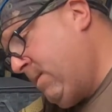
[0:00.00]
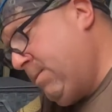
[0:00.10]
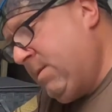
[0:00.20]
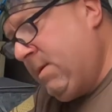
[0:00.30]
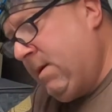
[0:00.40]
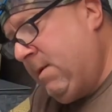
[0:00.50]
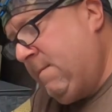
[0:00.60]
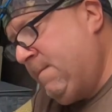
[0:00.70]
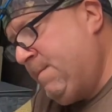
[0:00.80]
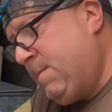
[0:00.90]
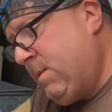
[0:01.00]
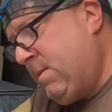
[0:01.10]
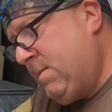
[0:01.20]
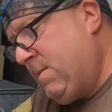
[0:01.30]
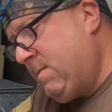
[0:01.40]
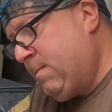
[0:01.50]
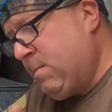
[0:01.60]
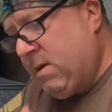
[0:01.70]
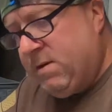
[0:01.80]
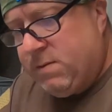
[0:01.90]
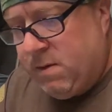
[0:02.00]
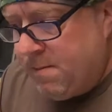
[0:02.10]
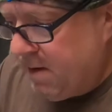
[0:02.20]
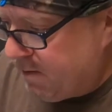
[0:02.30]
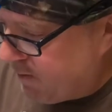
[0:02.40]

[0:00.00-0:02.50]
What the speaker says: plug in. I just want to make